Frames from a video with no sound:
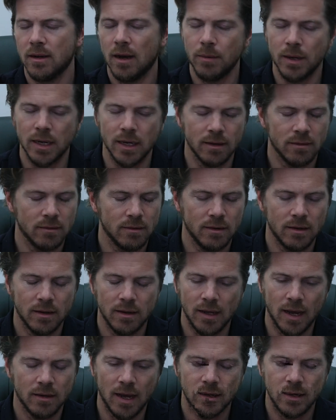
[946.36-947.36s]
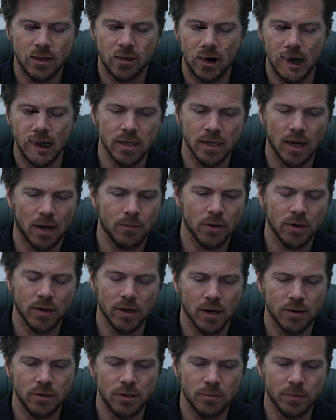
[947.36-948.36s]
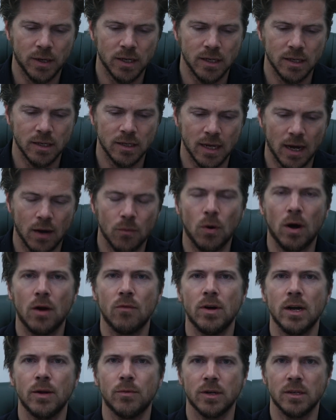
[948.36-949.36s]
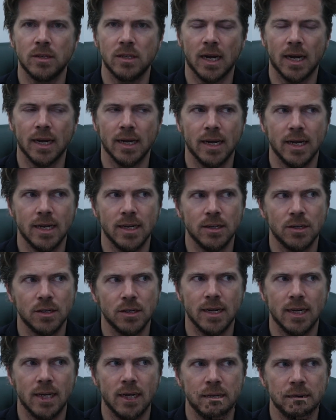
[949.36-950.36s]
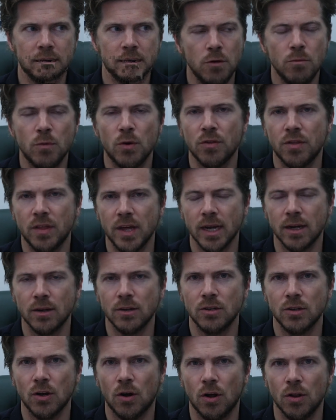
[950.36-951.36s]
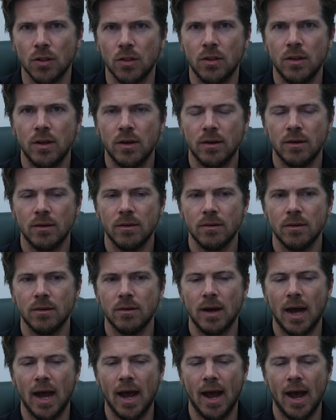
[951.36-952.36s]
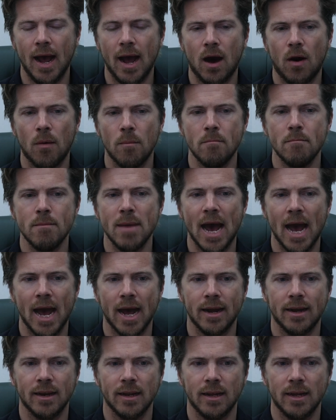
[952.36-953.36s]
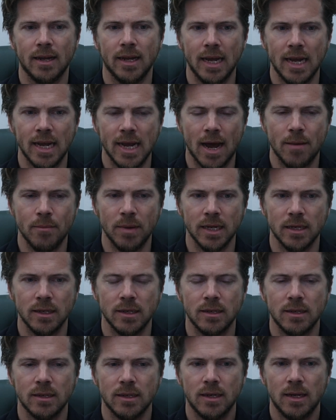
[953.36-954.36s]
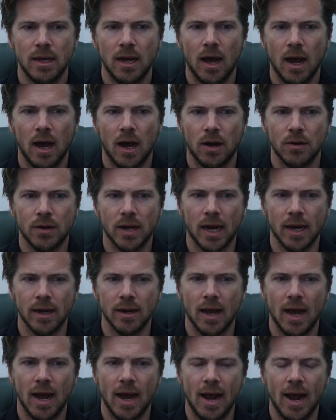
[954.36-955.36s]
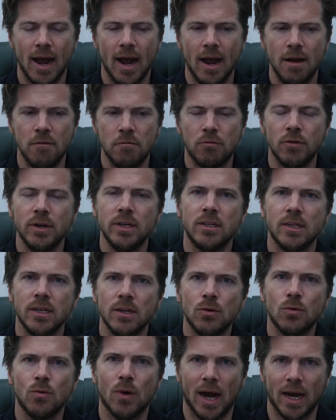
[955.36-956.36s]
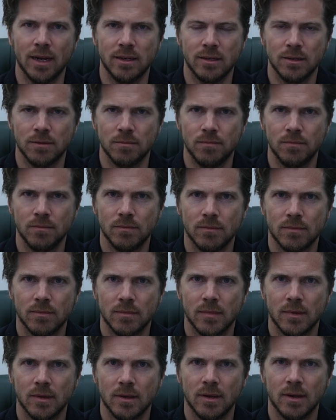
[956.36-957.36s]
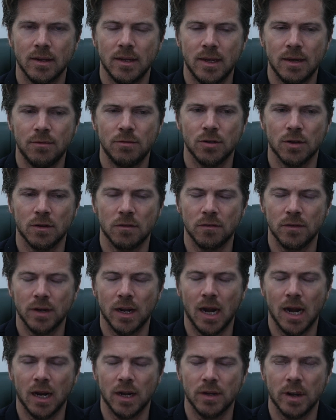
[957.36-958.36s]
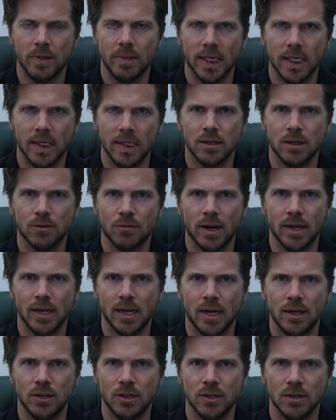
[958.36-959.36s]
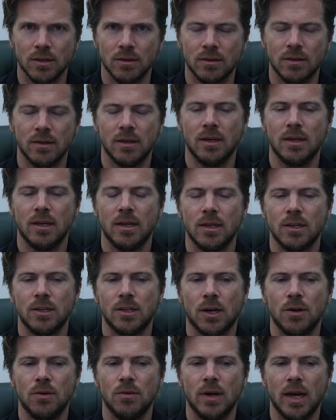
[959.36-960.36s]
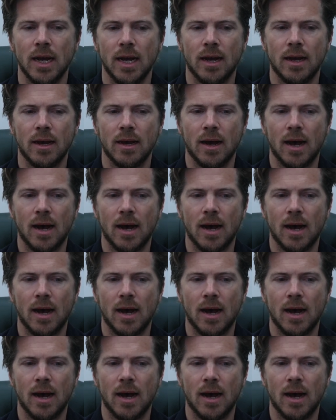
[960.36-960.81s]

I mean, yeah, crazy. I'm not going to go too much into that. What I really want to say is a few more things on how mad EM is. Okay, every single atom gives off electromagnetic radiation. So